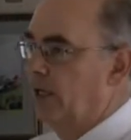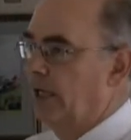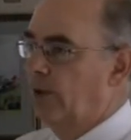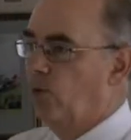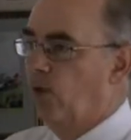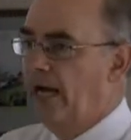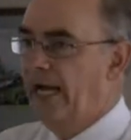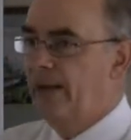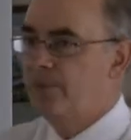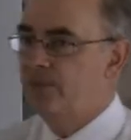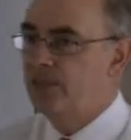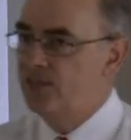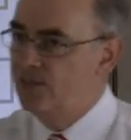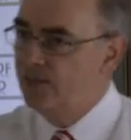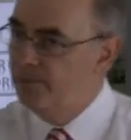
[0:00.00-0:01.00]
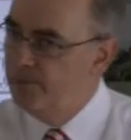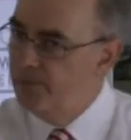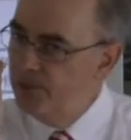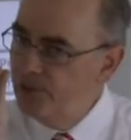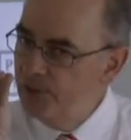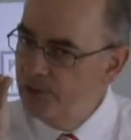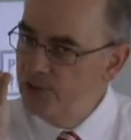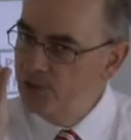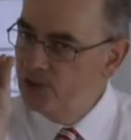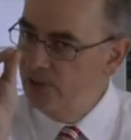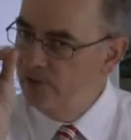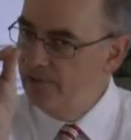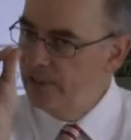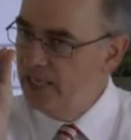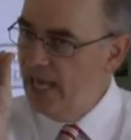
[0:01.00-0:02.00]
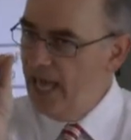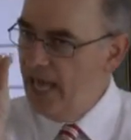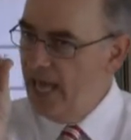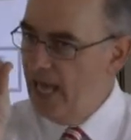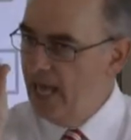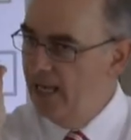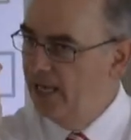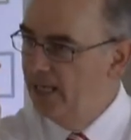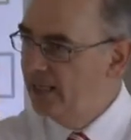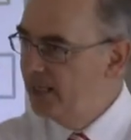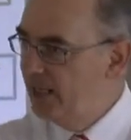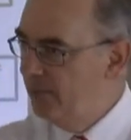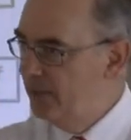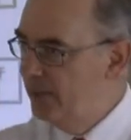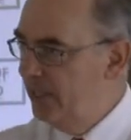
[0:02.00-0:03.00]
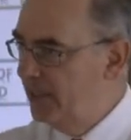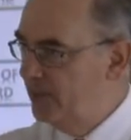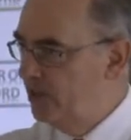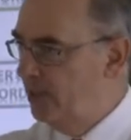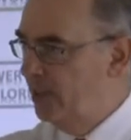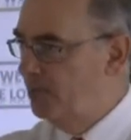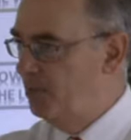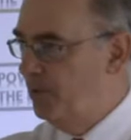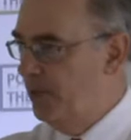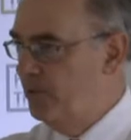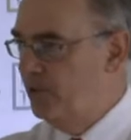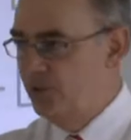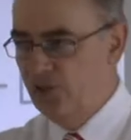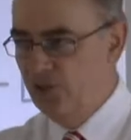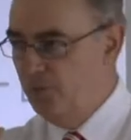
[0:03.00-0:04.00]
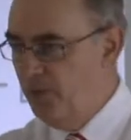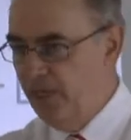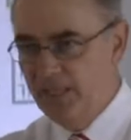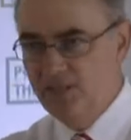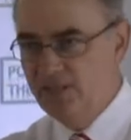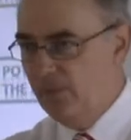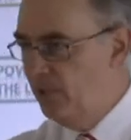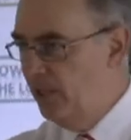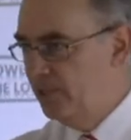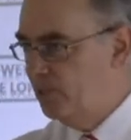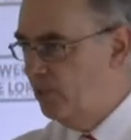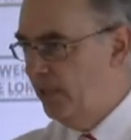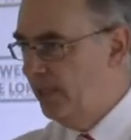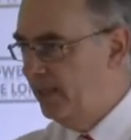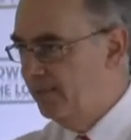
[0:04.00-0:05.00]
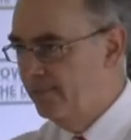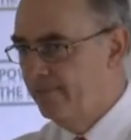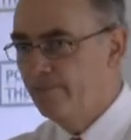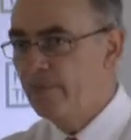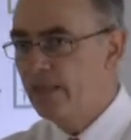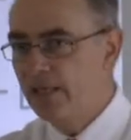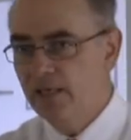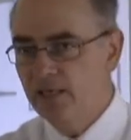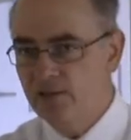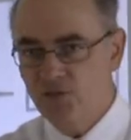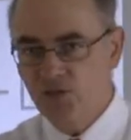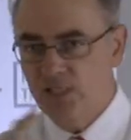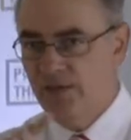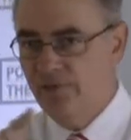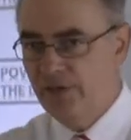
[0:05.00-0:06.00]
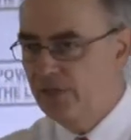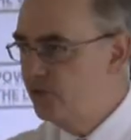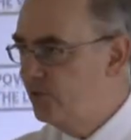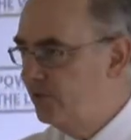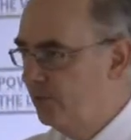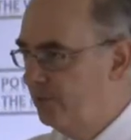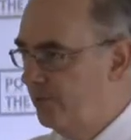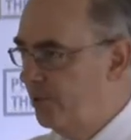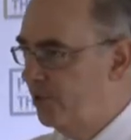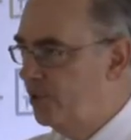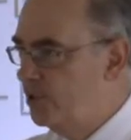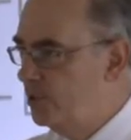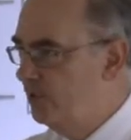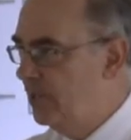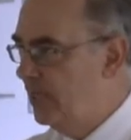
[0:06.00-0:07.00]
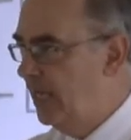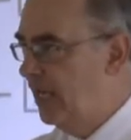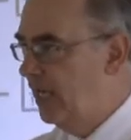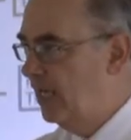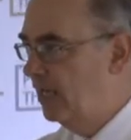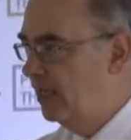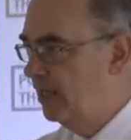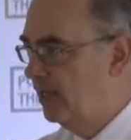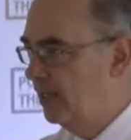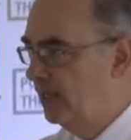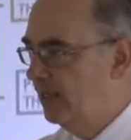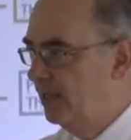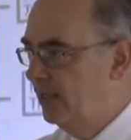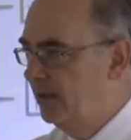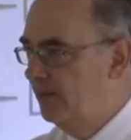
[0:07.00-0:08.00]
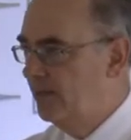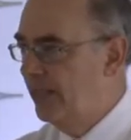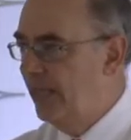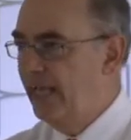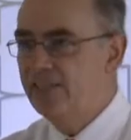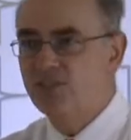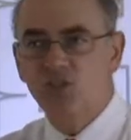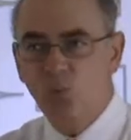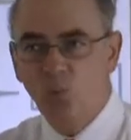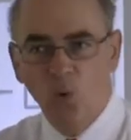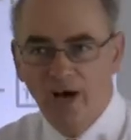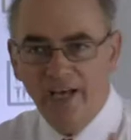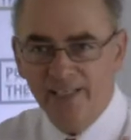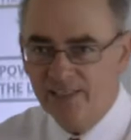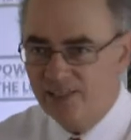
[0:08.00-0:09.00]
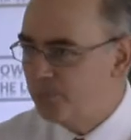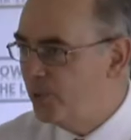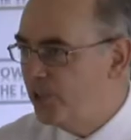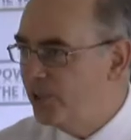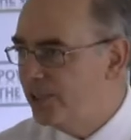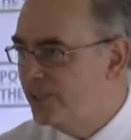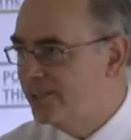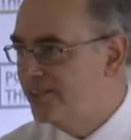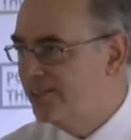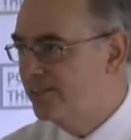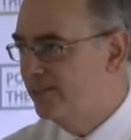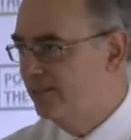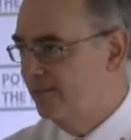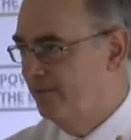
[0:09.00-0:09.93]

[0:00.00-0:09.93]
What happens is the birds of the air come and nest in its branches. Did you pick this up last week? The significance of the birds of the air? It's the wild birds.